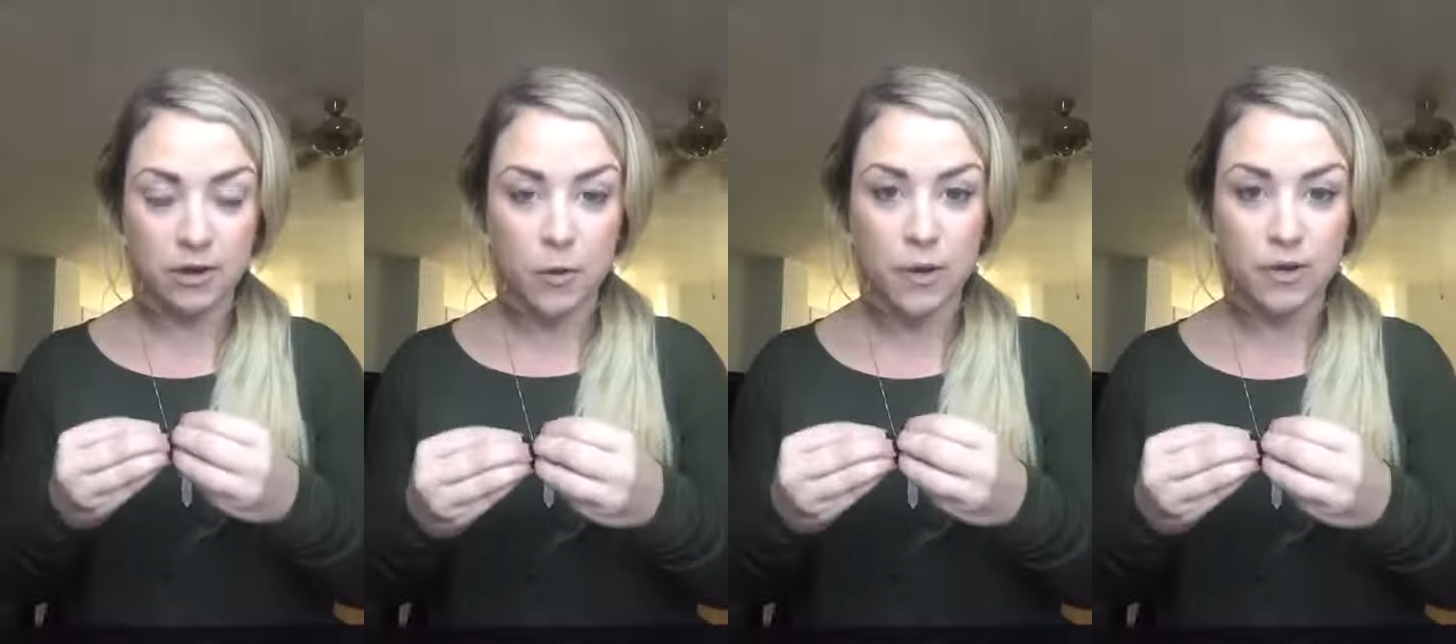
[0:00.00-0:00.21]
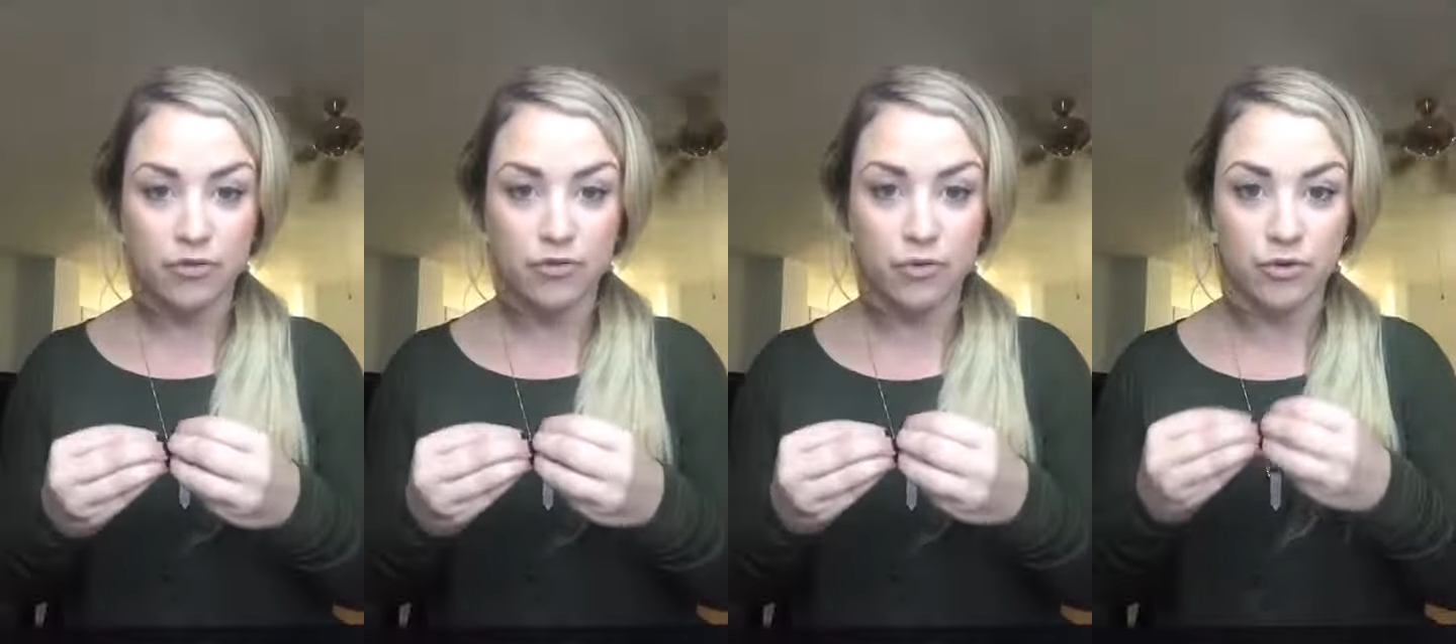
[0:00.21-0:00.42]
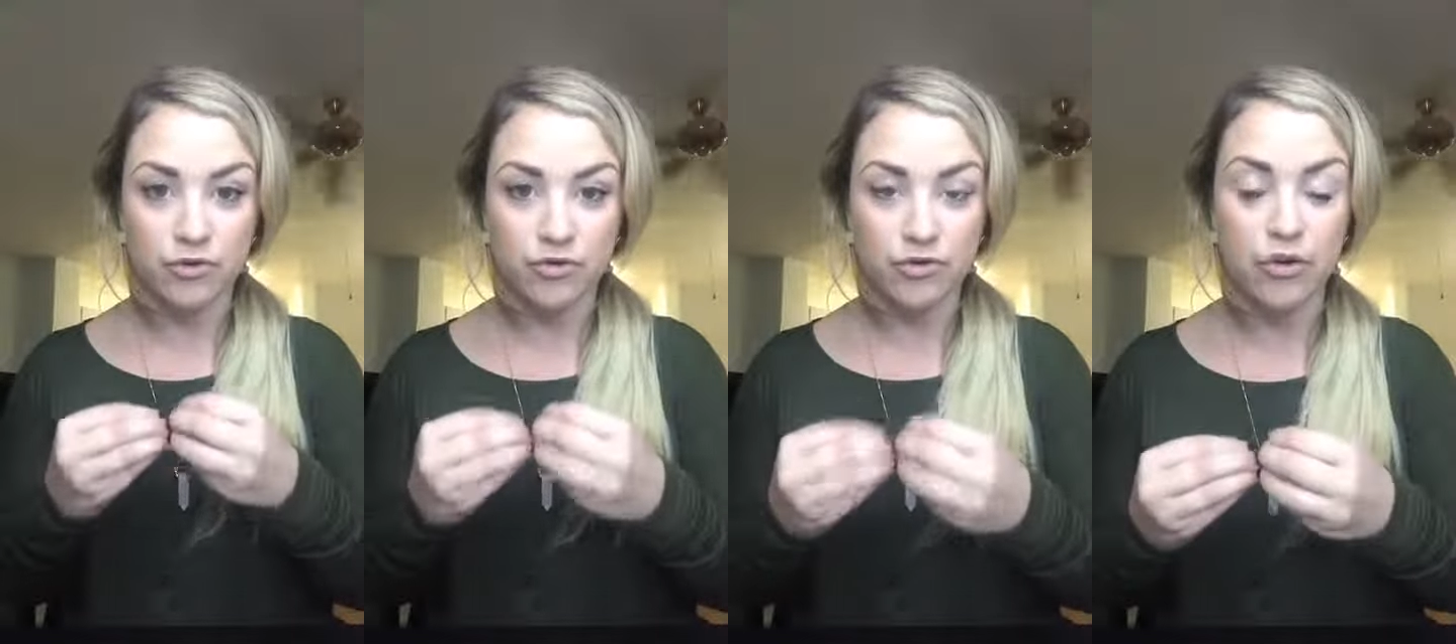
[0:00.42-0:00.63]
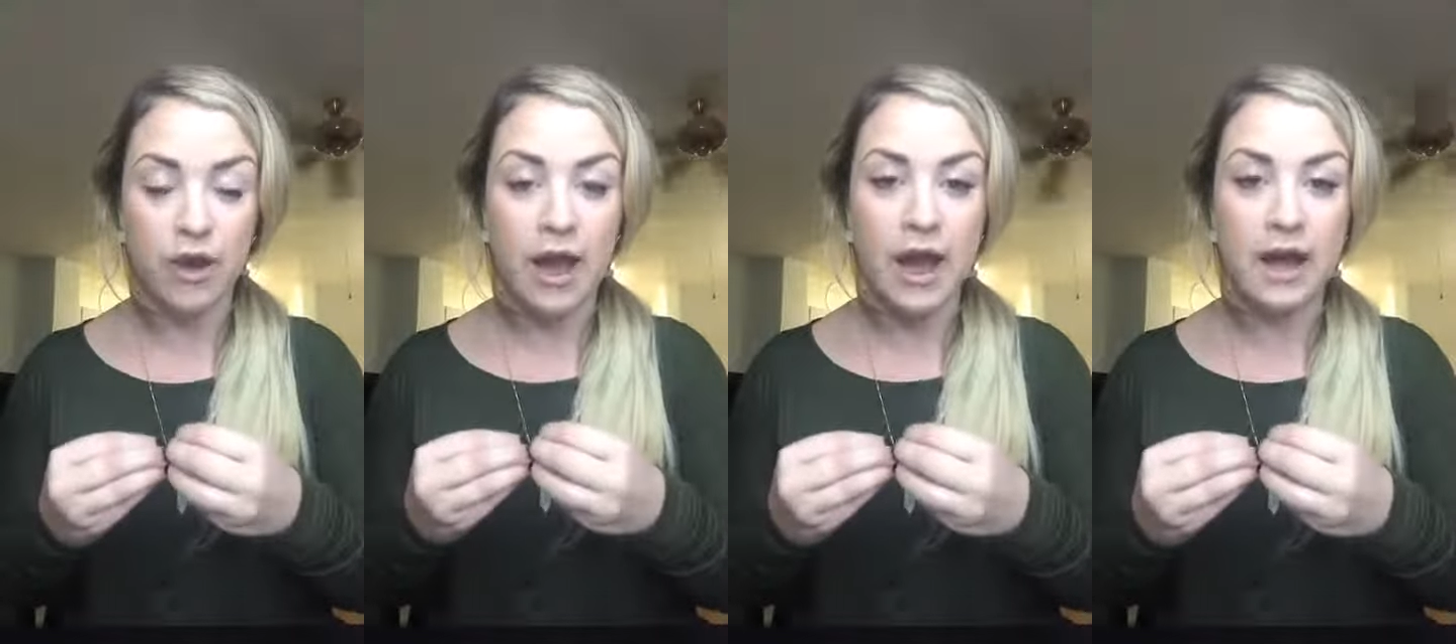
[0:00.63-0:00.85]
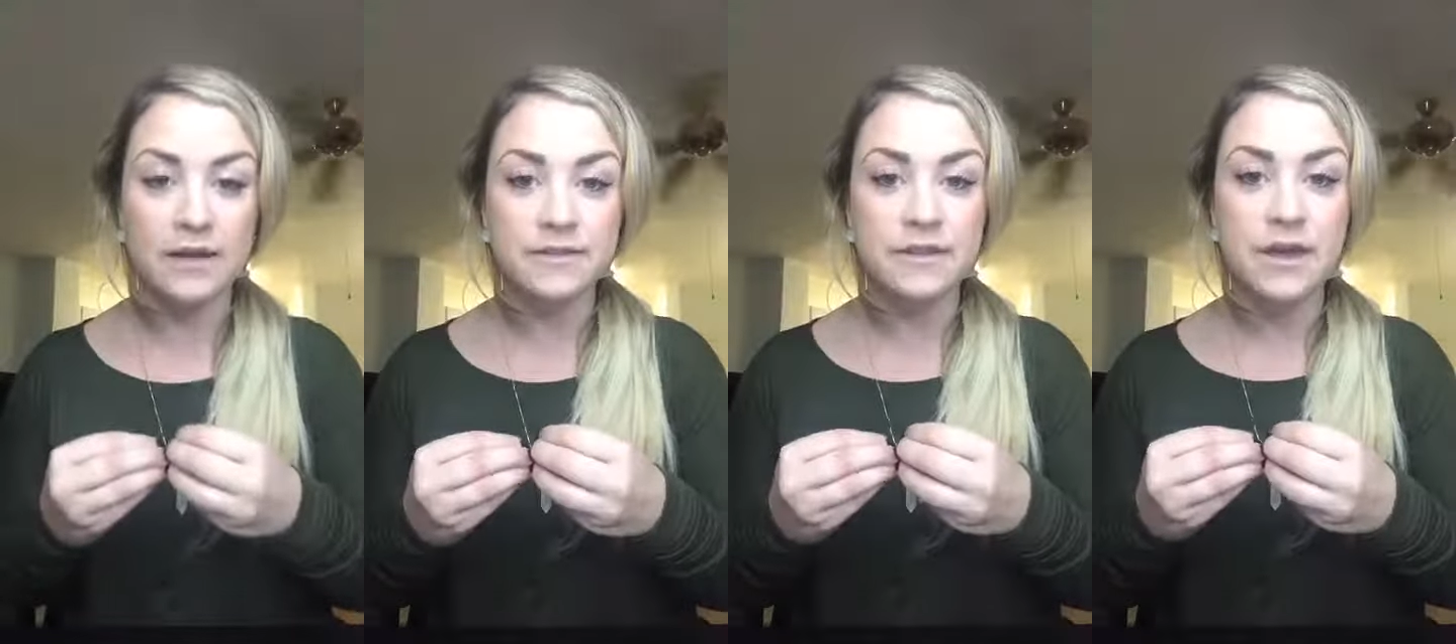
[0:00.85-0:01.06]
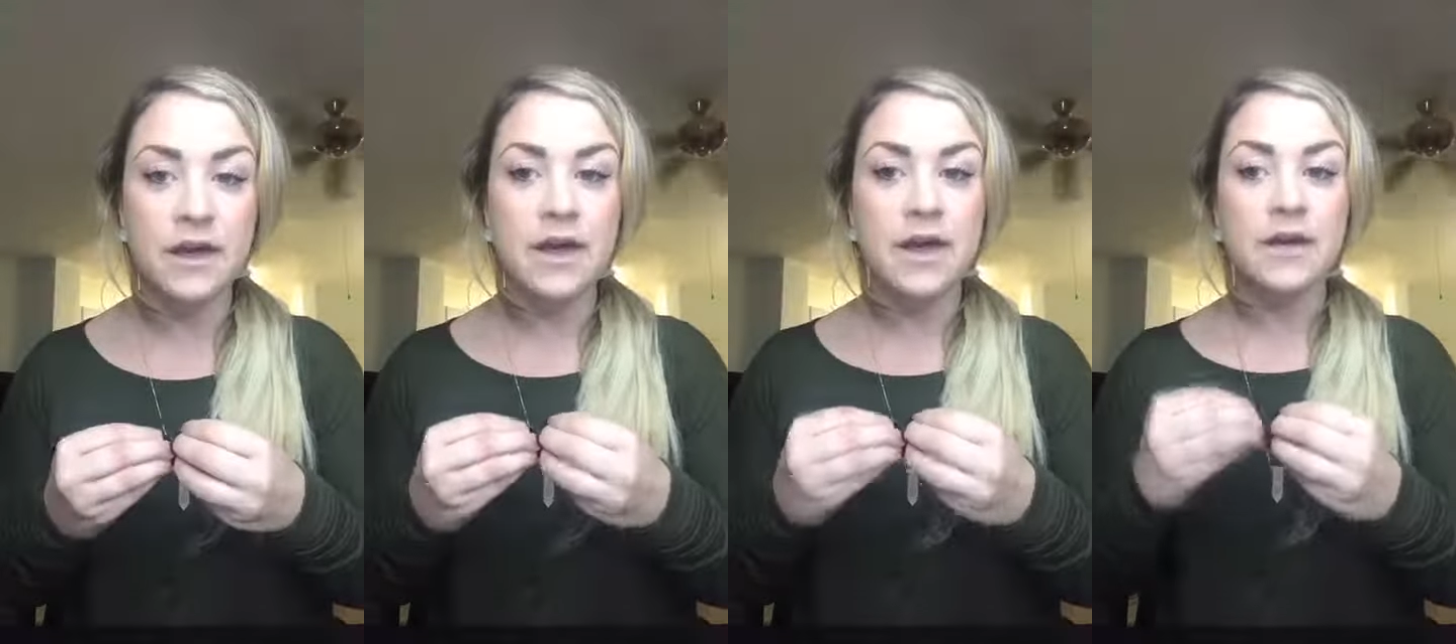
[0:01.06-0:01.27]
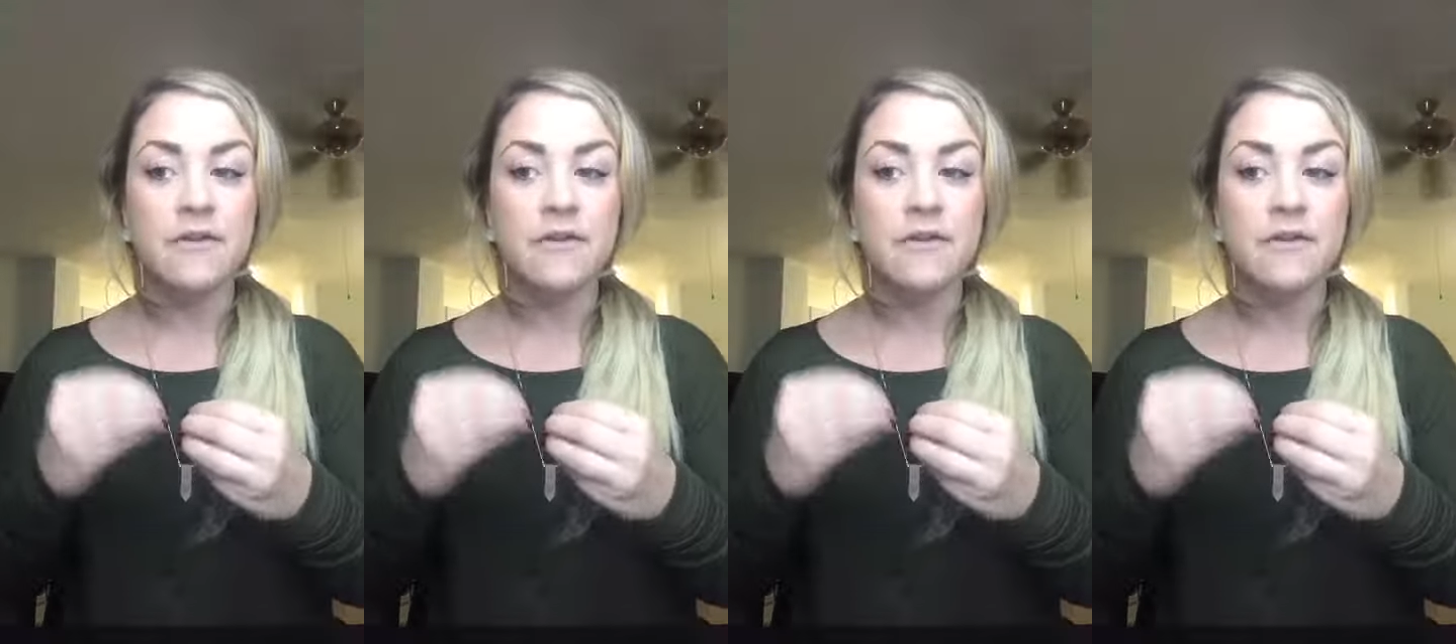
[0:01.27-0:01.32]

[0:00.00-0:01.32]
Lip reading: going to attract.